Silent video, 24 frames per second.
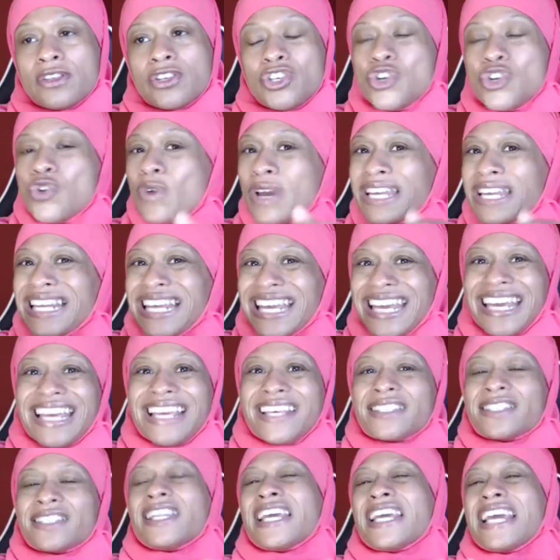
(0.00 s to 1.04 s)
you can
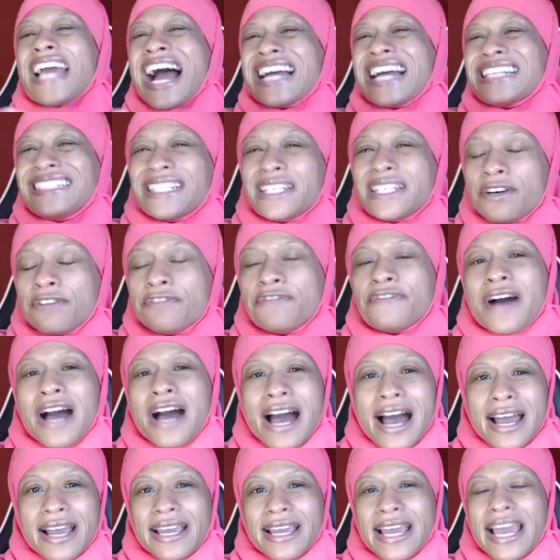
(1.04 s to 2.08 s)
easily
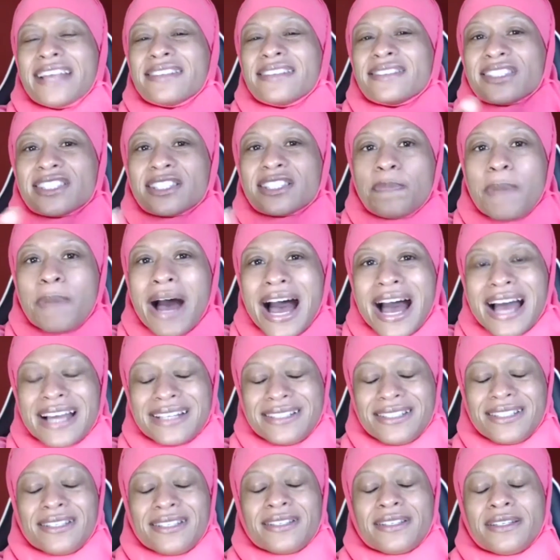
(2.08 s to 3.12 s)
identify and
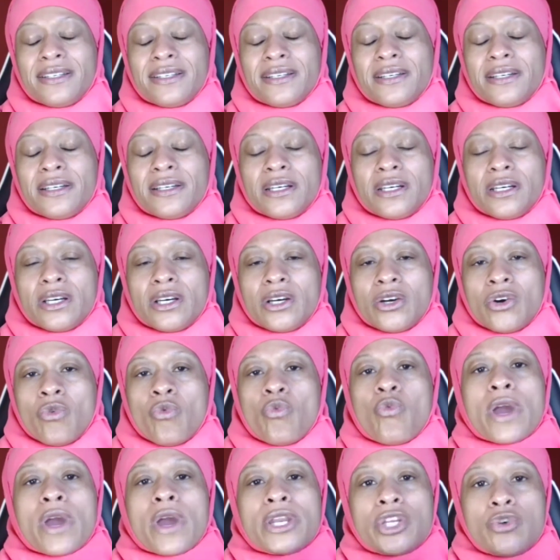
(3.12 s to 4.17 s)
spot
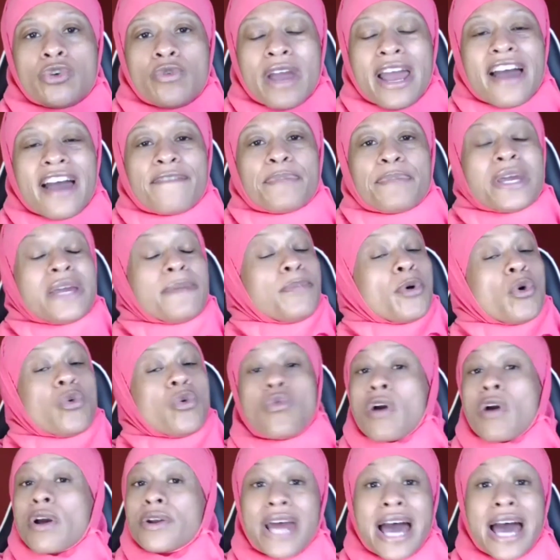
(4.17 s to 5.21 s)
when you have people
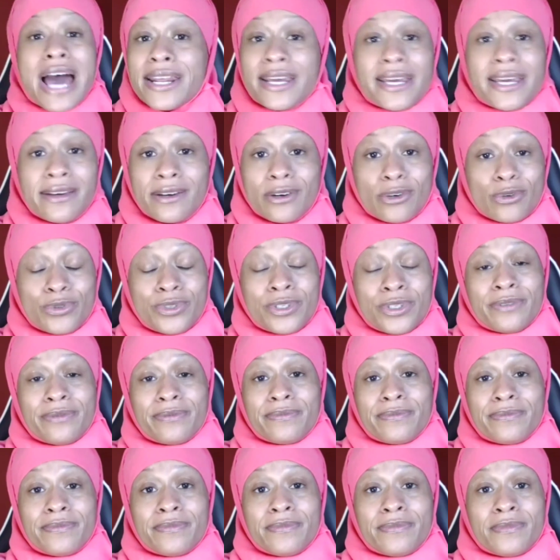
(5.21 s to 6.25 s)
who are not healed,
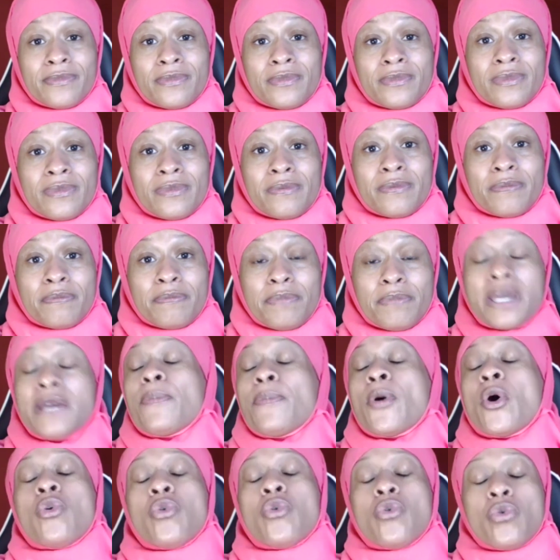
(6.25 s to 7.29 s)

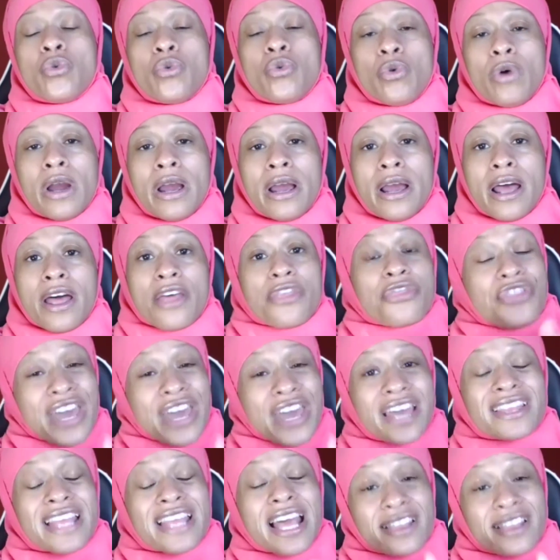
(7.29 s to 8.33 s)
people who
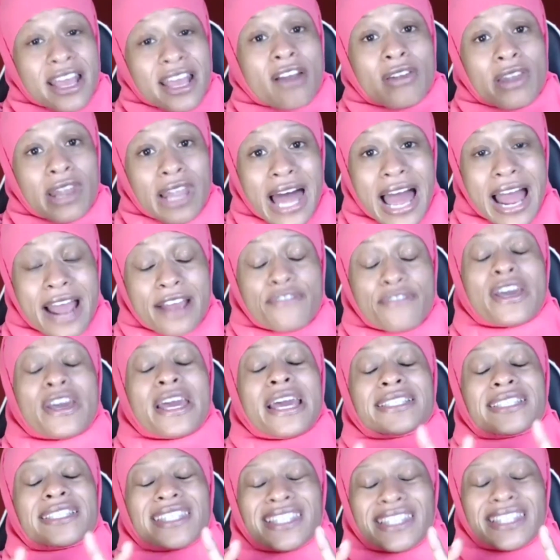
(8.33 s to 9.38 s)
think that their life
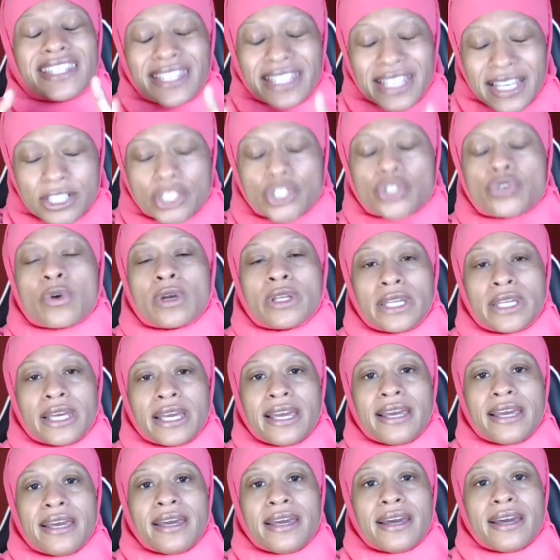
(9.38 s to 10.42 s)
is
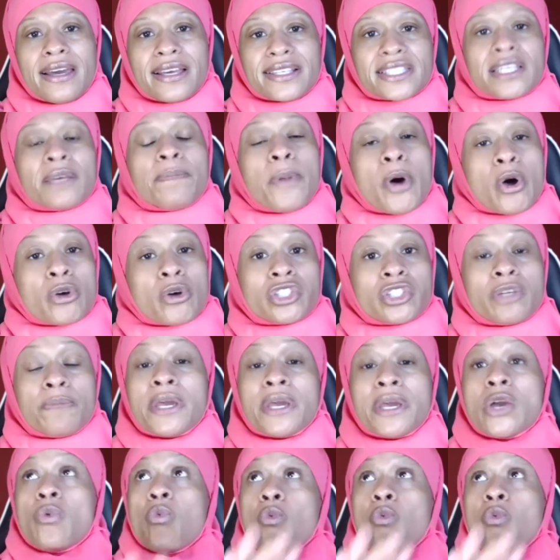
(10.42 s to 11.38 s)
literally supposed to be